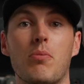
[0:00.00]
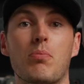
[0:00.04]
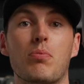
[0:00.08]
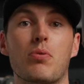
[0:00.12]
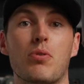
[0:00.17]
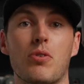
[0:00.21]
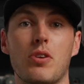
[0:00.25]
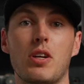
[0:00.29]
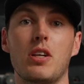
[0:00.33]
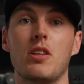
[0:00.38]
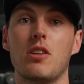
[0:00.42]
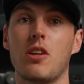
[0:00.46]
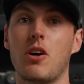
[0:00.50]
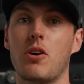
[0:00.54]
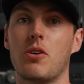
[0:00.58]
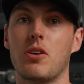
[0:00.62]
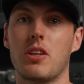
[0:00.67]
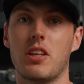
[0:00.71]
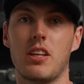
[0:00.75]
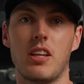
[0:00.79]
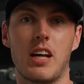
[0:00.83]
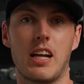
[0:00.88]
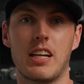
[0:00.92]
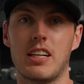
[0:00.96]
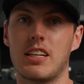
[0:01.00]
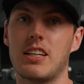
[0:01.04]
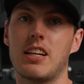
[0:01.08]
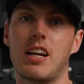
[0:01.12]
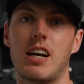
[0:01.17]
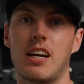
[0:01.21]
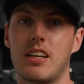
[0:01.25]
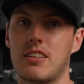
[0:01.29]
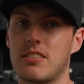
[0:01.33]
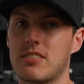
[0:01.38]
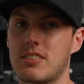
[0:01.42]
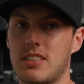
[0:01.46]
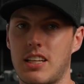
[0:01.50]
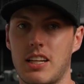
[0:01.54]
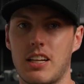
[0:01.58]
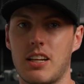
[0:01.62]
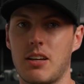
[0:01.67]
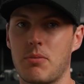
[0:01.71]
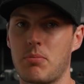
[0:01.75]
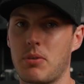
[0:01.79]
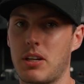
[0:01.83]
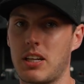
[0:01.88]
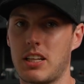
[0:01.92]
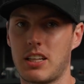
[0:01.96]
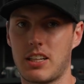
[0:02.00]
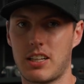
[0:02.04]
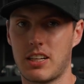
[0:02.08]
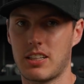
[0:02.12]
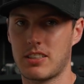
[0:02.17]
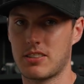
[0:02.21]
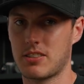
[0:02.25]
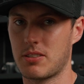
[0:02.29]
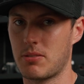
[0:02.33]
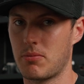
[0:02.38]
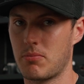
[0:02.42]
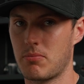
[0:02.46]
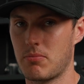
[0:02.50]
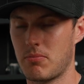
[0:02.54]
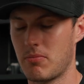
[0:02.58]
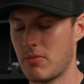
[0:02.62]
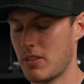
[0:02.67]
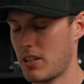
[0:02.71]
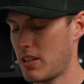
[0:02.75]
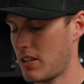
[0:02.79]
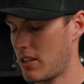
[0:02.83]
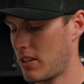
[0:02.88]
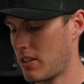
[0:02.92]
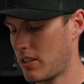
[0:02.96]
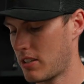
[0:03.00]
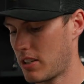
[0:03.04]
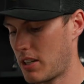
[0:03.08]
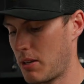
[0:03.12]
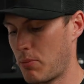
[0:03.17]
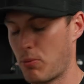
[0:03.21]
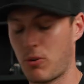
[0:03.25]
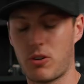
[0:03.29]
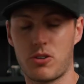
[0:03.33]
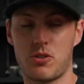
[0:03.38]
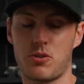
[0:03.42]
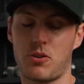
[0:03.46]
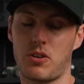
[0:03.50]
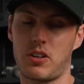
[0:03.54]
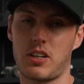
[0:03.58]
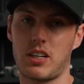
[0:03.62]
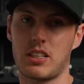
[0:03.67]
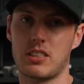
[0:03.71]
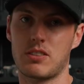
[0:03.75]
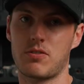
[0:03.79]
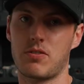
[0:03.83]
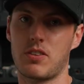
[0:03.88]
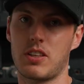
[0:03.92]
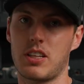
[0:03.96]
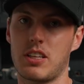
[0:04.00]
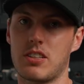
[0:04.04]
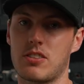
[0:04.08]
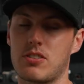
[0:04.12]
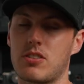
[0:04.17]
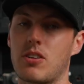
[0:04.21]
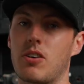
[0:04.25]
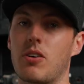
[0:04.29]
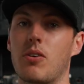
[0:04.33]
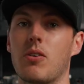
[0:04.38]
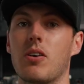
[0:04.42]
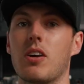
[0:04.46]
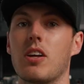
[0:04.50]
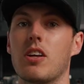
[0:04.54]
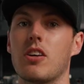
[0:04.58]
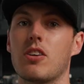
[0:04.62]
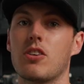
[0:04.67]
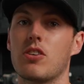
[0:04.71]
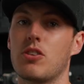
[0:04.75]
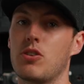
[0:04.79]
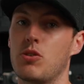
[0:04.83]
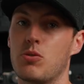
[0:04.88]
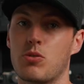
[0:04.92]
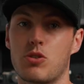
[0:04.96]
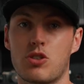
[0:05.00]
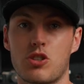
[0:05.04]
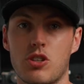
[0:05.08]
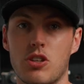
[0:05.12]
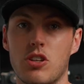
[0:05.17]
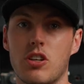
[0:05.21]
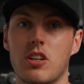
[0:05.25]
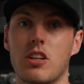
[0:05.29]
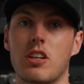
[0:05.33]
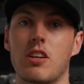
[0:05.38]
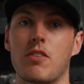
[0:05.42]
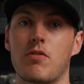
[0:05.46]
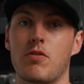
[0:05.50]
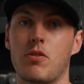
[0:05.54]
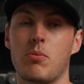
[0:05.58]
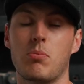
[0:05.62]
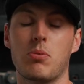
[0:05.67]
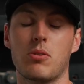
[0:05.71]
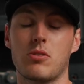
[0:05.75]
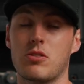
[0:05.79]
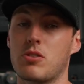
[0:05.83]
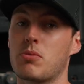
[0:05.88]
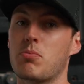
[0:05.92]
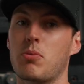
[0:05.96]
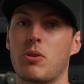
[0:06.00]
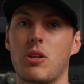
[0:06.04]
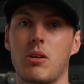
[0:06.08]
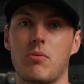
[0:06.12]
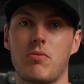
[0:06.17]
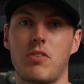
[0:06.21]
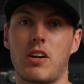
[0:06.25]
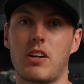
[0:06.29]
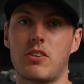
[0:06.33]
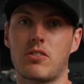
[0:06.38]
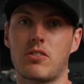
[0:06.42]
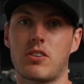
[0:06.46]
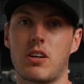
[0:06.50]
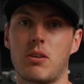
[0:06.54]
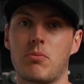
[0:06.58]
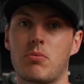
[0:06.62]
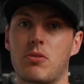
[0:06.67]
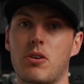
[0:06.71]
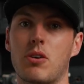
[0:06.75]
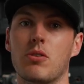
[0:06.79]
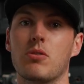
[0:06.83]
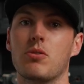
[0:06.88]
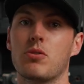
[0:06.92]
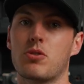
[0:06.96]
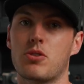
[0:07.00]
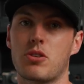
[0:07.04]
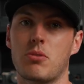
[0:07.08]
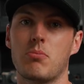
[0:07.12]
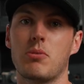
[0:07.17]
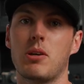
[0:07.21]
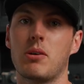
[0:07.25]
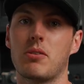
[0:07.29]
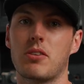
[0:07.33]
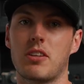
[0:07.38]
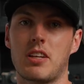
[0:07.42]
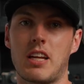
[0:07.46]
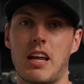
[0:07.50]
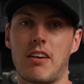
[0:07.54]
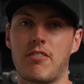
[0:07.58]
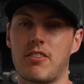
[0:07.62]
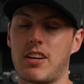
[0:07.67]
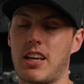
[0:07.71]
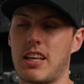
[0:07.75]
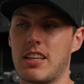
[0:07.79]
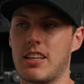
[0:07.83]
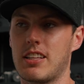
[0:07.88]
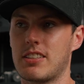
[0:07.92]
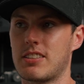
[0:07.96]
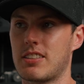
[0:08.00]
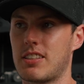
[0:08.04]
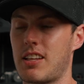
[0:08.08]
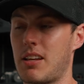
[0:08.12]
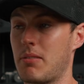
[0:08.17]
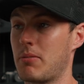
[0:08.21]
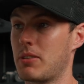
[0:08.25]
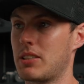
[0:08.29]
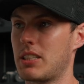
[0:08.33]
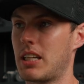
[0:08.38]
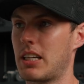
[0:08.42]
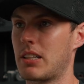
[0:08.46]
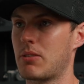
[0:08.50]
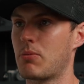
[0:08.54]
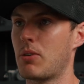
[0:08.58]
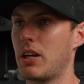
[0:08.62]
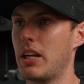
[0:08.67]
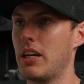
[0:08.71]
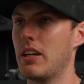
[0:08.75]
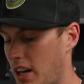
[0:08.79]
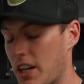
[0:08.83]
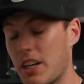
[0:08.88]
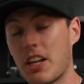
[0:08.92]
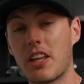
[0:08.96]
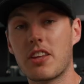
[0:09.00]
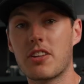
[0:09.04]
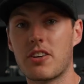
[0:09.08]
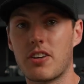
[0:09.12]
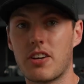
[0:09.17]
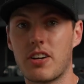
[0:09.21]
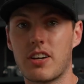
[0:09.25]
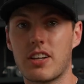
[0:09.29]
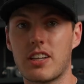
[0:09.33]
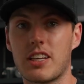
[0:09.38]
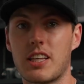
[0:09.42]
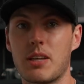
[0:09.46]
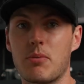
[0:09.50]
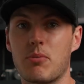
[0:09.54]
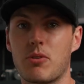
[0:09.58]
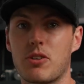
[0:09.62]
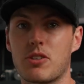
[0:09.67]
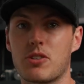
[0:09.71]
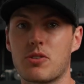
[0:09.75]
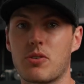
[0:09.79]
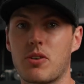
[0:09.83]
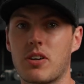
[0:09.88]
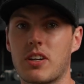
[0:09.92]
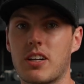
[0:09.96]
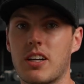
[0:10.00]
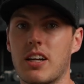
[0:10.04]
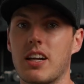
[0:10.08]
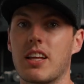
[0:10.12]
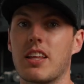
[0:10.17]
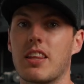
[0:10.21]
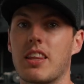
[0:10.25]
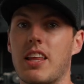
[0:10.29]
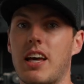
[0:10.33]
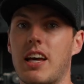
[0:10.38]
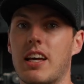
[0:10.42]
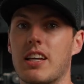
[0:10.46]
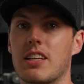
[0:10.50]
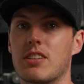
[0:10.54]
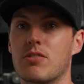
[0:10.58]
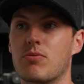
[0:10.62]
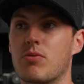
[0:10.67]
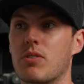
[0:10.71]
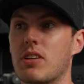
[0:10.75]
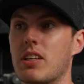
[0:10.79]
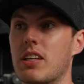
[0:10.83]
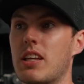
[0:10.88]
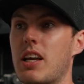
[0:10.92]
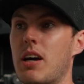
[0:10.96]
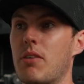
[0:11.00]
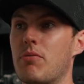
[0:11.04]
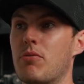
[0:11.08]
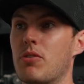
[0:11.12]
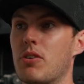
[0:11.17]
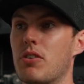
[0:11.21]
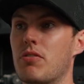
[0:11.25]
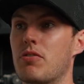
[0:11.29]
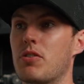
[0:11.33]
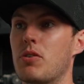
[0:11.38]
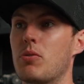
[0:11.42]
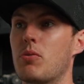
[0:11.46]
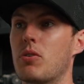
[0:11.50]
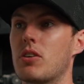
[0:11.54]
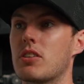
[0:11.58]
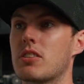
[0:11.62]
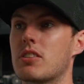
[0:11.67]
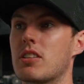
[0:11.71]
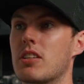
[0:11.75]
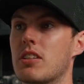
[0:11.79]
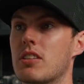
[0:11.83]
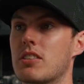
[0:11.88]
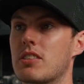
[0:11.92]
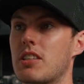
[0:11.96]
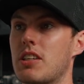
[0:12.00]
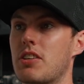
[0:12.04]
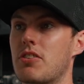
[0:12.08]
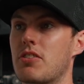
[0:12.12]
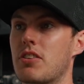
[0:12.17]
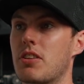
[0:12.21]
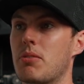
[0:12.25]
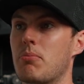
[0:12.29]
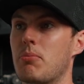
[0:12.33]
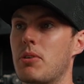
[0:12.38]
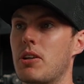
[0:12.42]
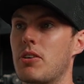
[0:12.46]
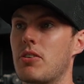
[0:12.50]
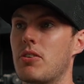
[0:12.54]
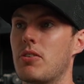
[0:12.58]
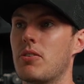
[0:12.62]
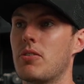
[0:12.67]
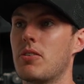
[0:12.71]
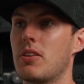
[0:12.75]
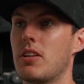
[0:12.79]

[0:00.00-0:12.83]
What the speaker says: preloaded. I did not set up any custom keyboard shortcuts for these. So you should, if you just pull up Final Cut Pro, you should be able to navigate the same exact way. Another keyboard shortcut that is really helpful. If you want to, say you're in the middle